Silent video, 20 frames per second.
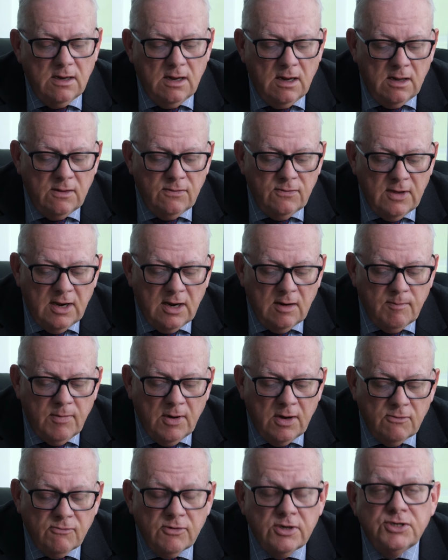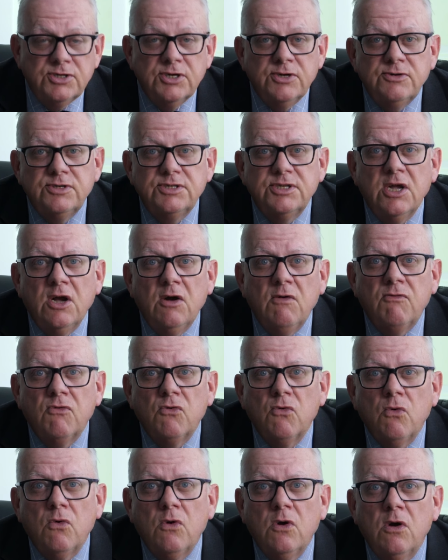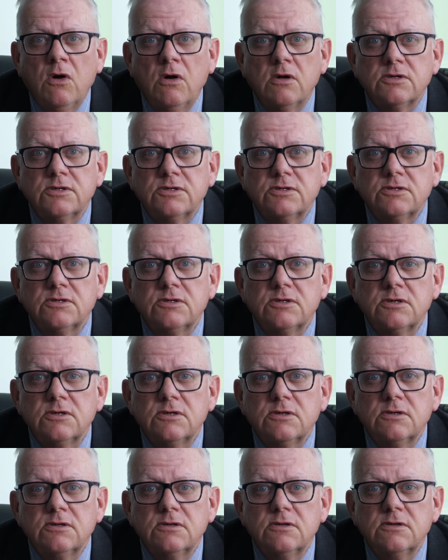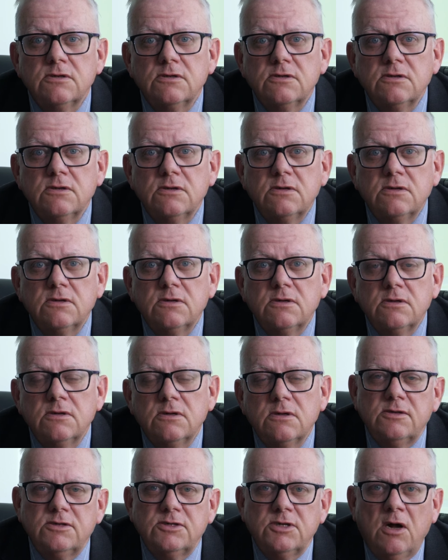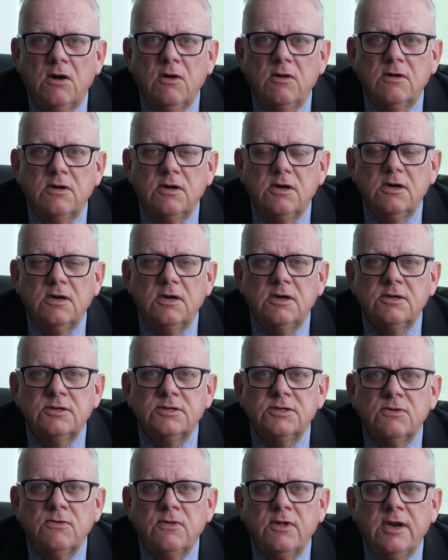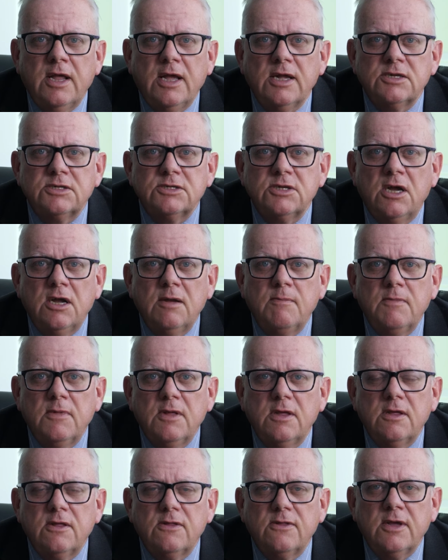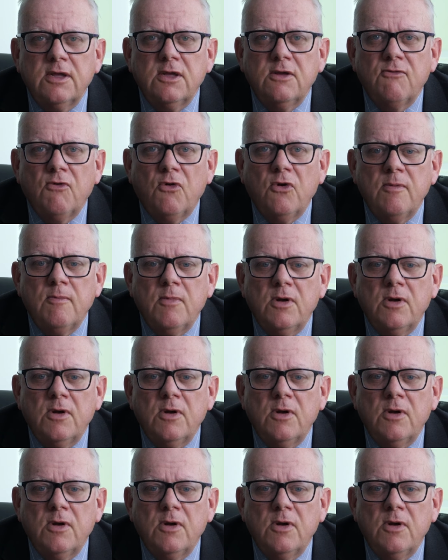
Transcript: and thereby reduce the overall costs. So, until the next time, thank you very